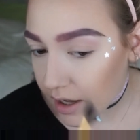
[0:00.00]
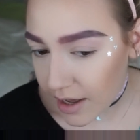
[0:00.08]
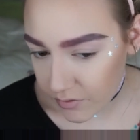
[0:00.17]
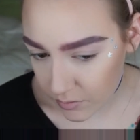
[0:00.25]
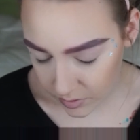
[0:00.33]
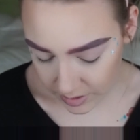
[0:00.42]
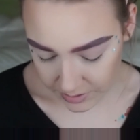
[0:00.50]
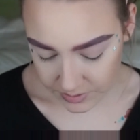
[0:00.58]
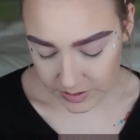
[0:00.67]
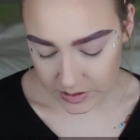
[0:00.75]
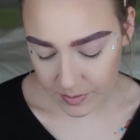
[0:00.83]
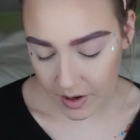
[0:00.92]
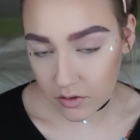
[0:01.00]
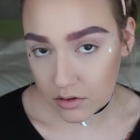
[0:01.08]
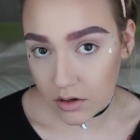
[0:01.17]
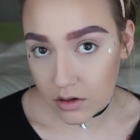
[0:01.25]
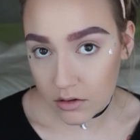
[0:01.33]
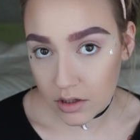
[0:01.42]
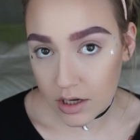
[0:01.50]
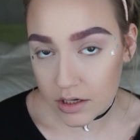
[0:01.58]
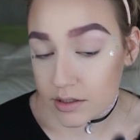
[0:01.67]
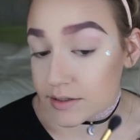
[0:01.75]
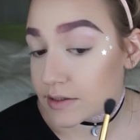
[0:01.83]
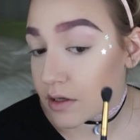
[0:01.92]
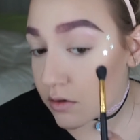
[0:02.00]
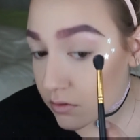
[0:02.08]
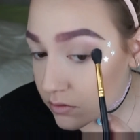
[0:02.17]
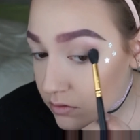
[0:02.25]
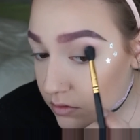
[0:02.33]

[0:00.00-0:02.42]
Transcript: I haven't really used this palette a whole lot, so.